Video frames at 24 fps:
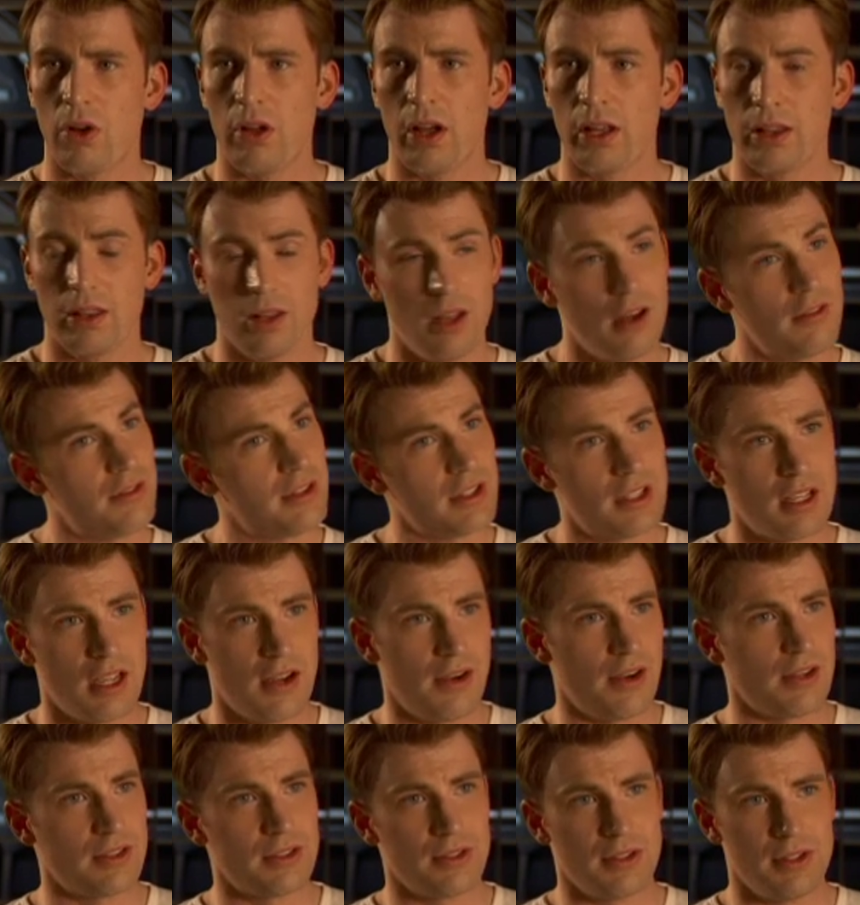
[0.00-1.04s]
I love the
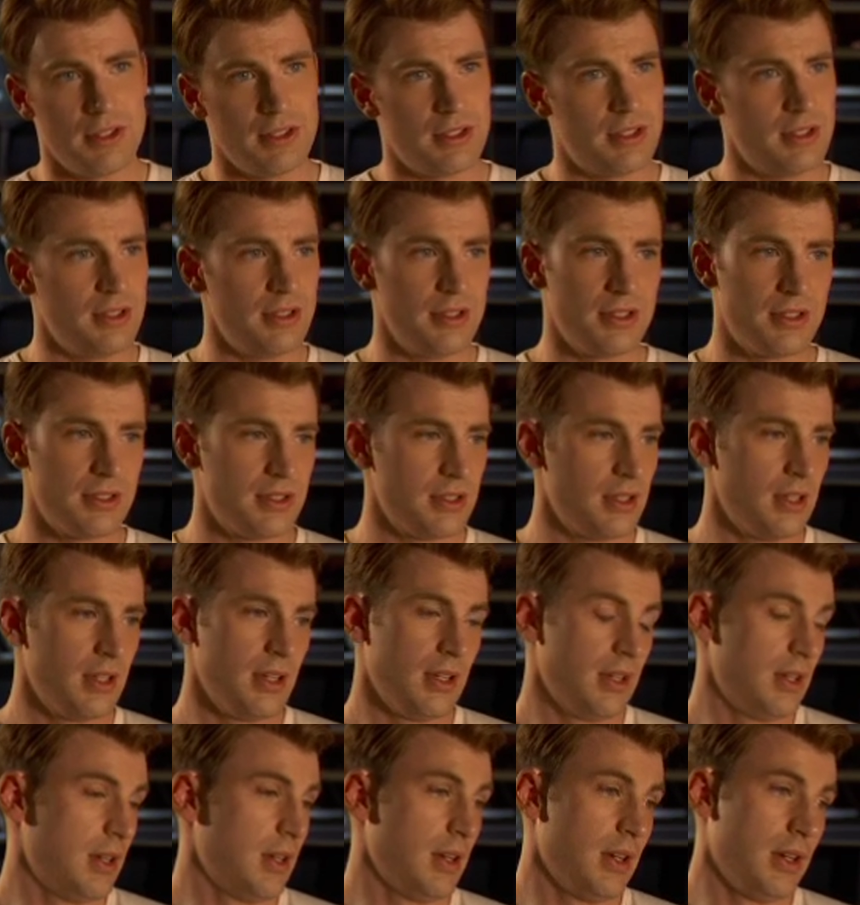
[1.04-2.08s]
character. He's he's
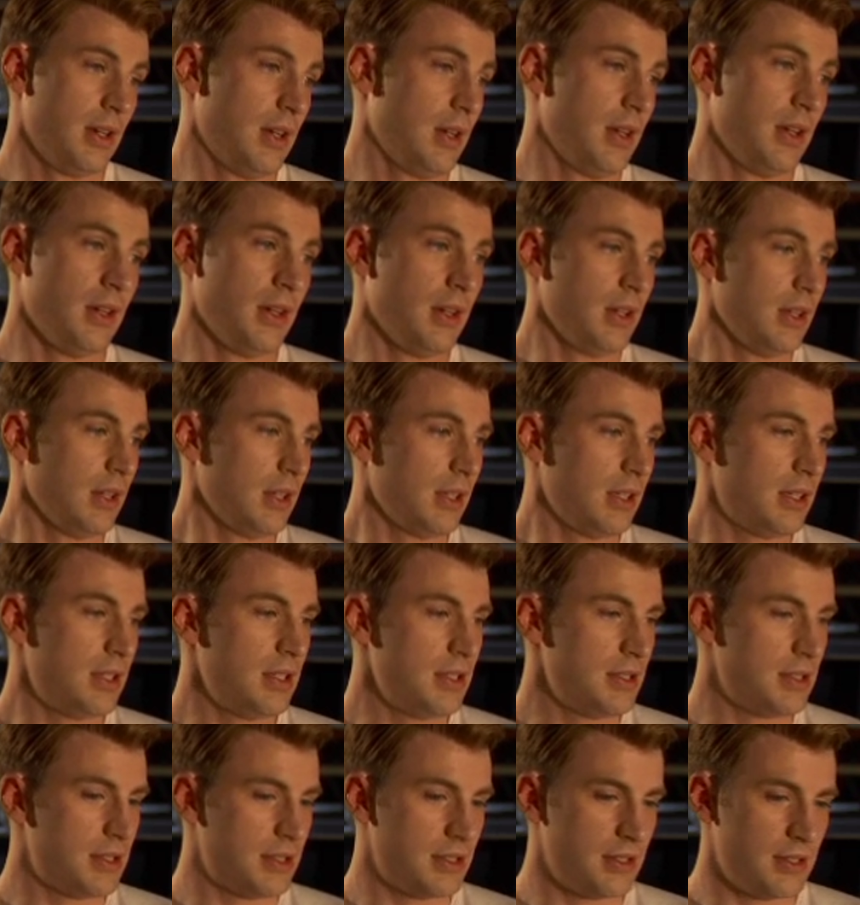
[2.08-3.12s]

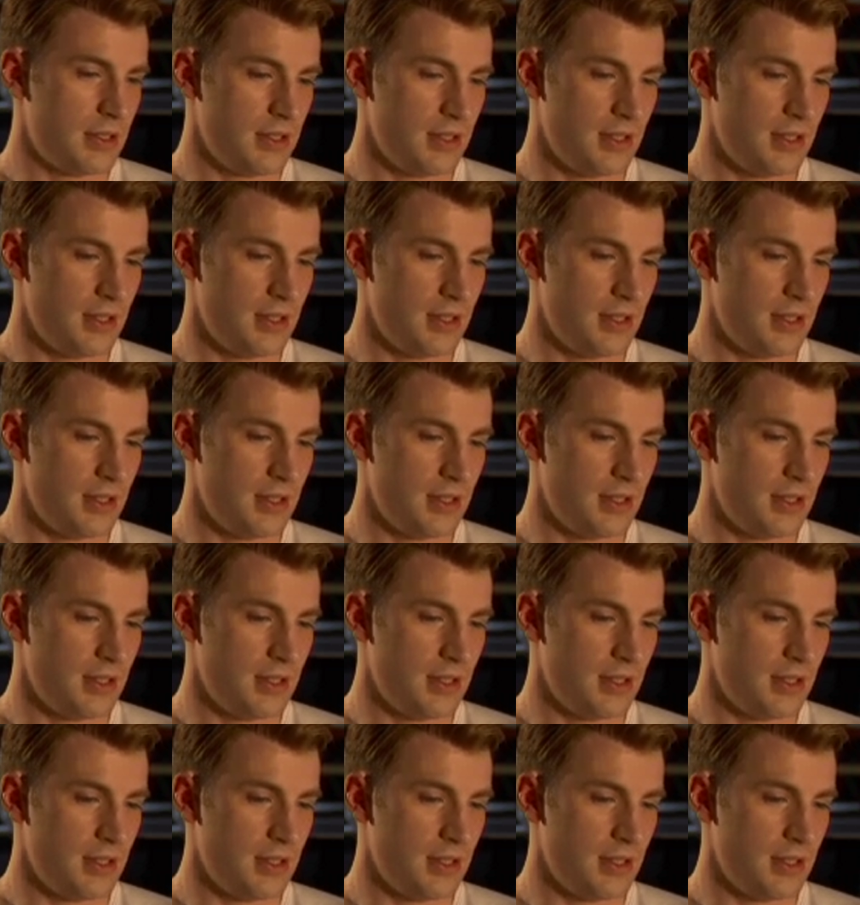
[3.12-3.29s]
he's